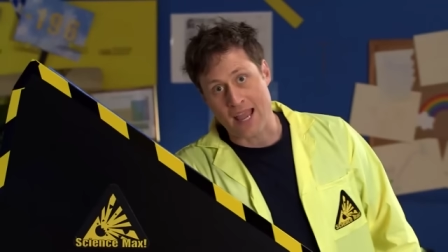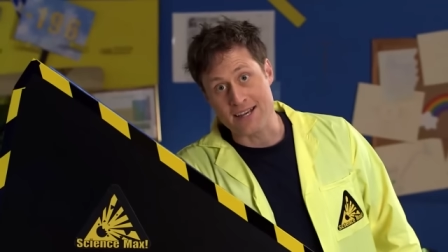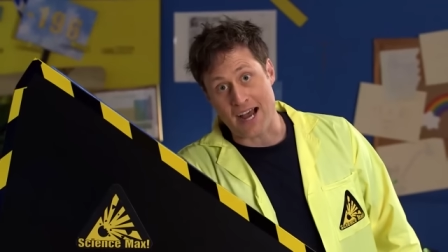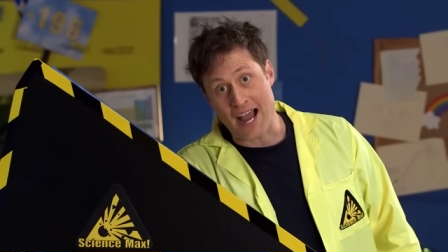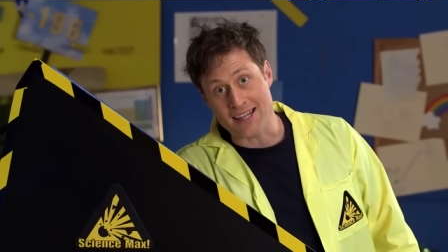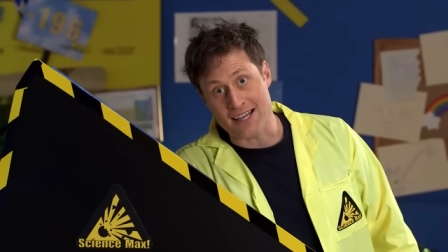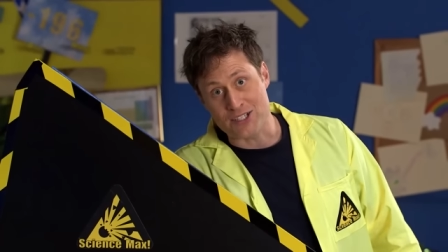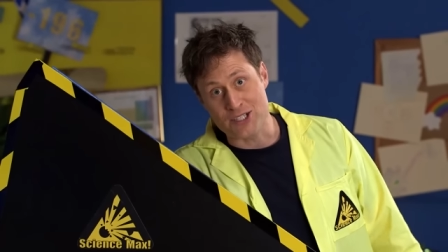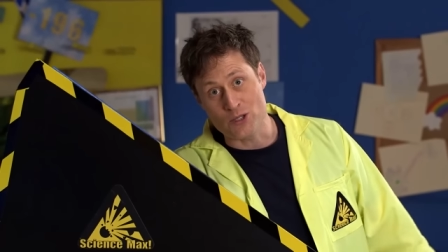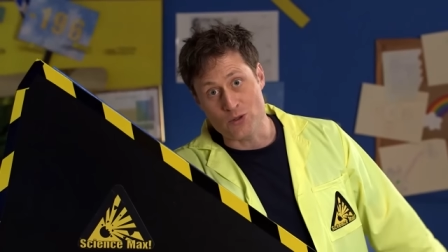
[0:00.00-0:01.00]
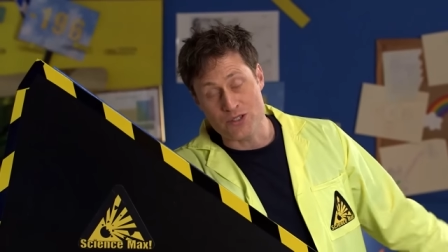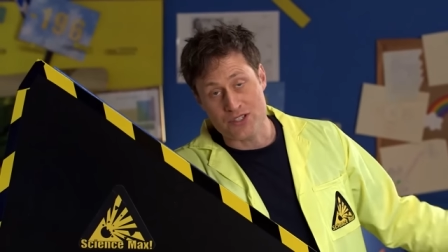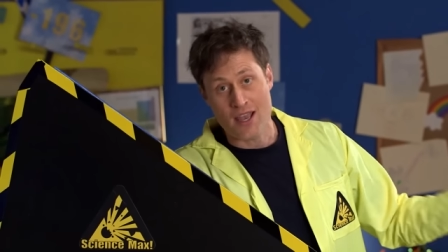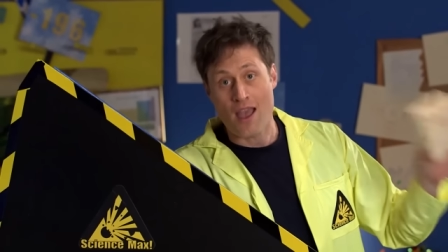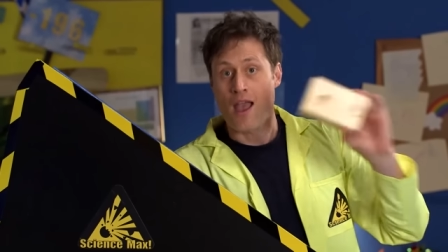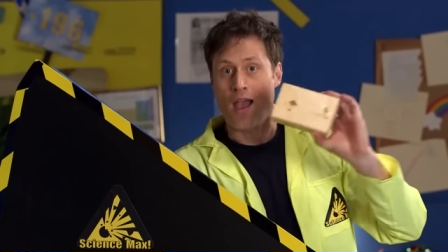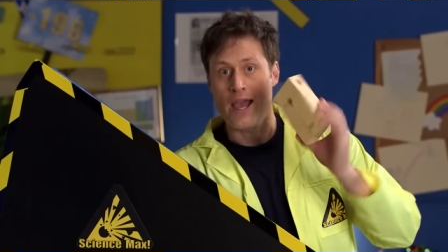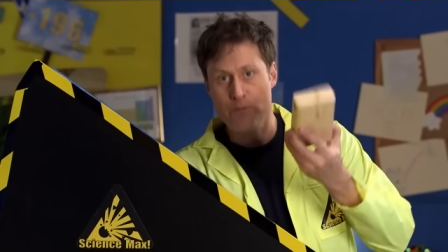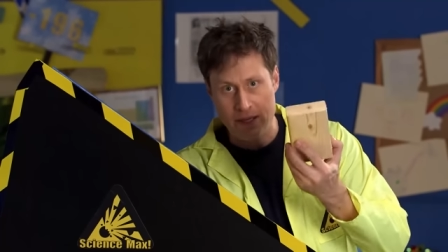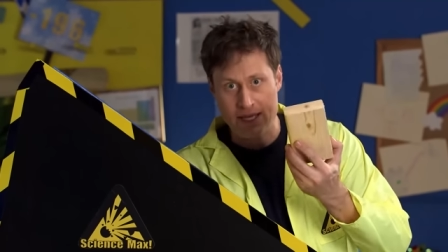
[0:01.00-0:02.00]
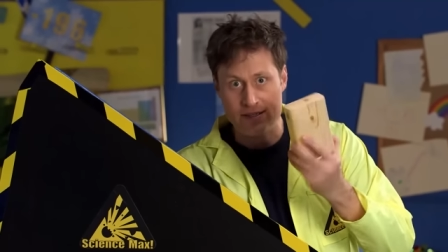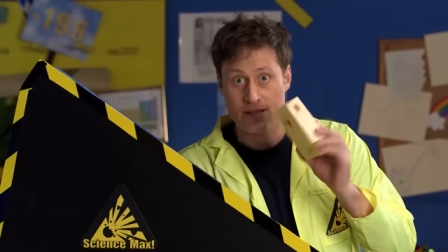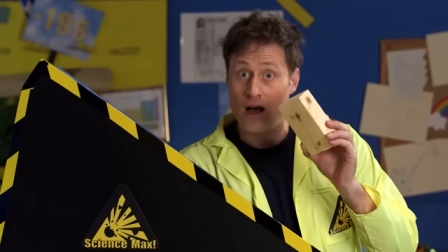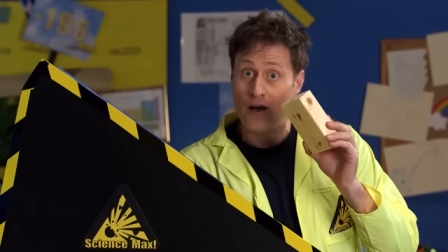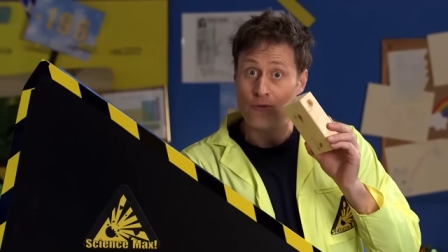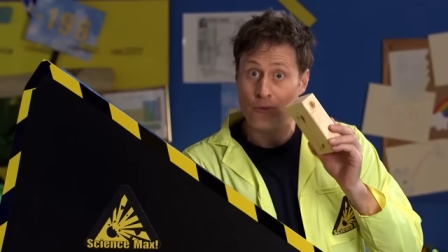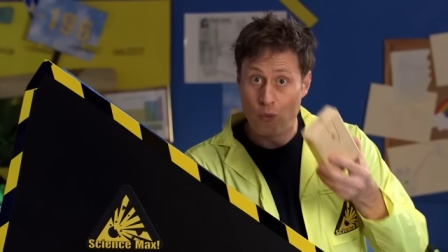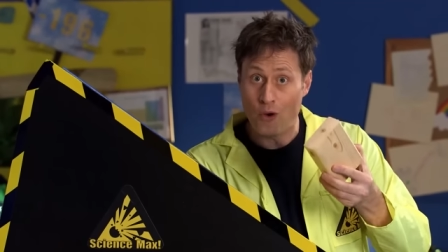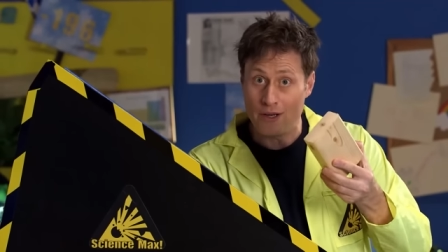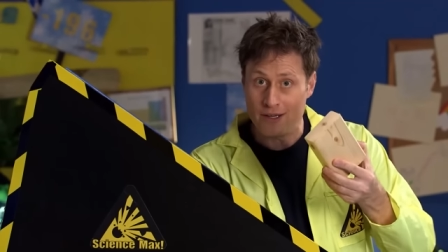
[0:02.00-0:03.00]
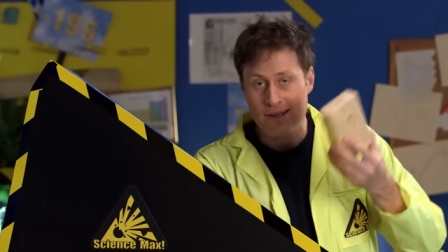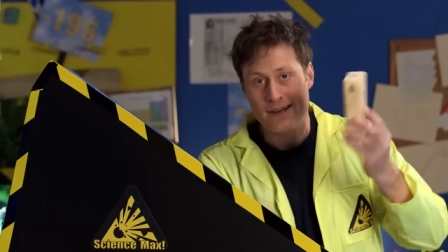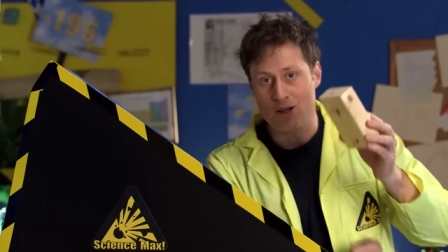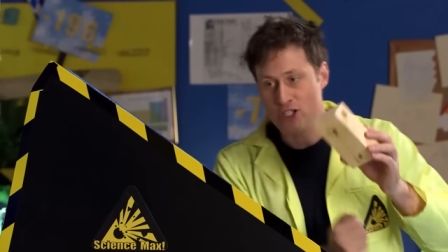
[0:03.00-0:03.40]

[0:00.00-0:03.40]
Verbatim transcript: and I like to use a piece of wood. Now